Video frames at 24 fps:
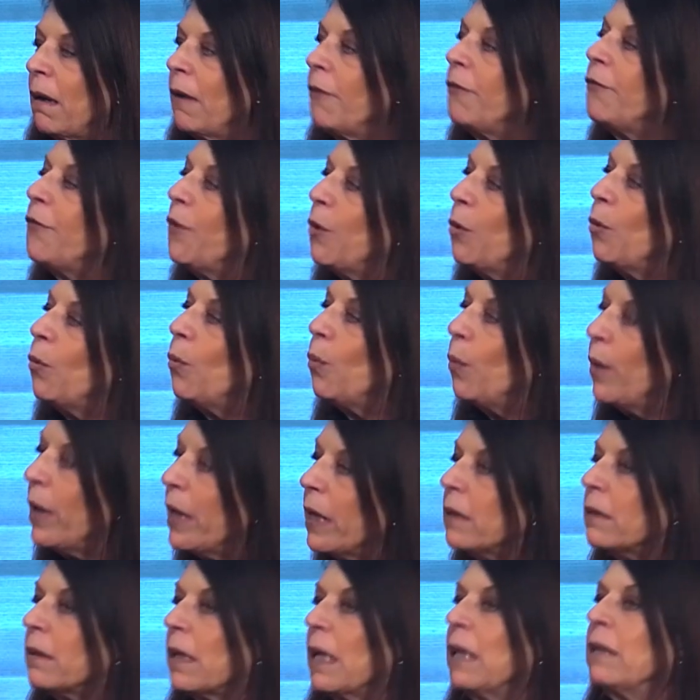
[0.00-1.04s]
few
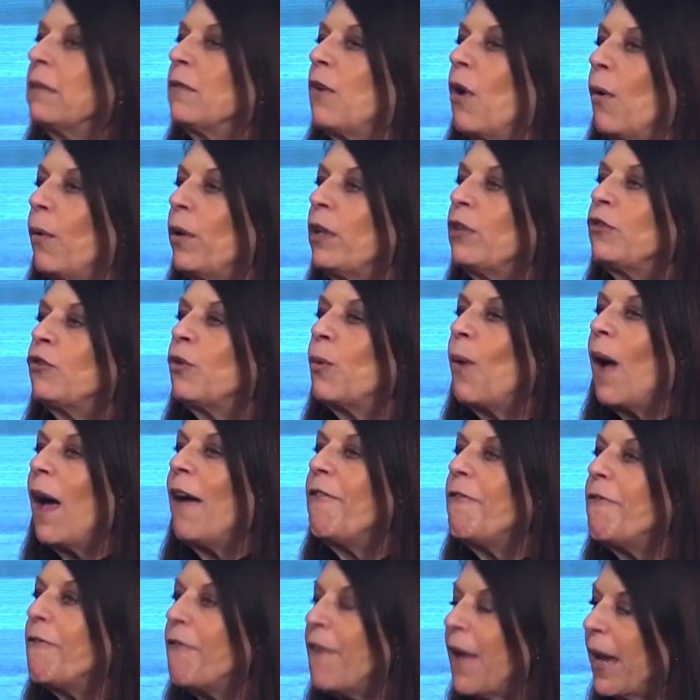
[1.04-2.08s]
weeks is going to
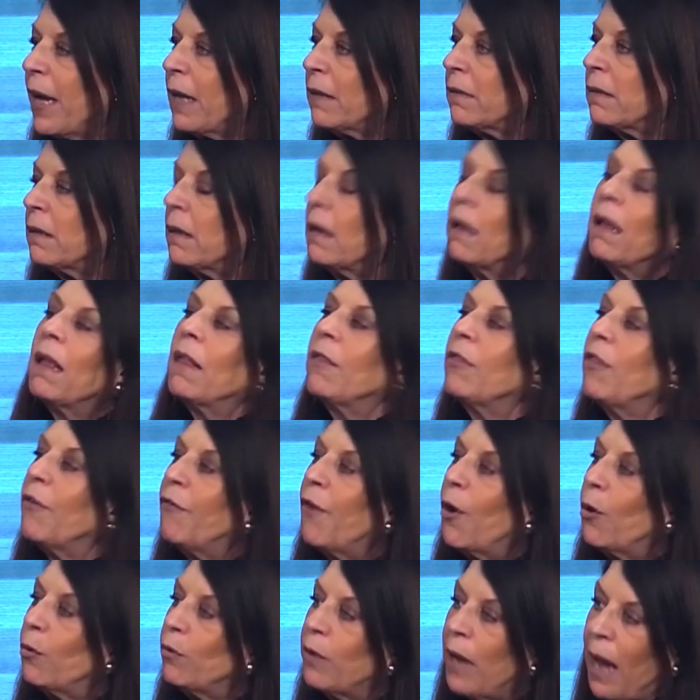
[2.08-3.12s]
affect the
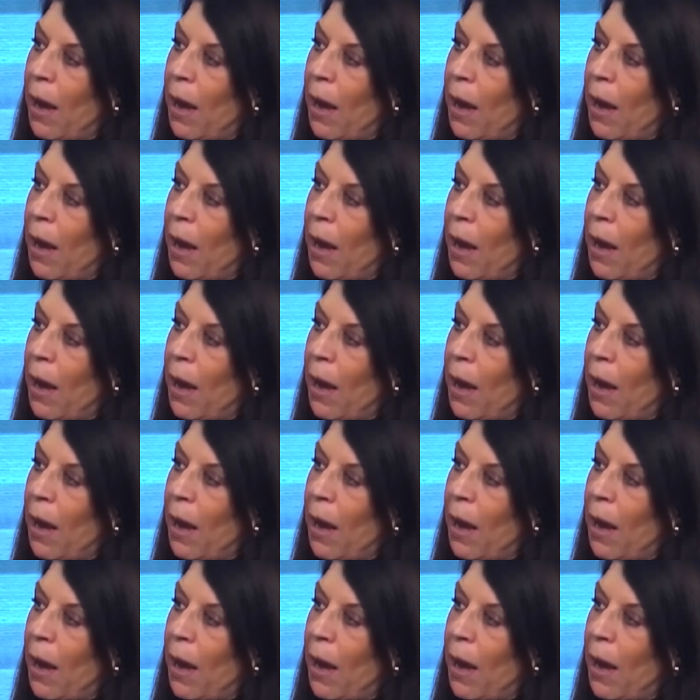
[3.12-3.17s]
vote.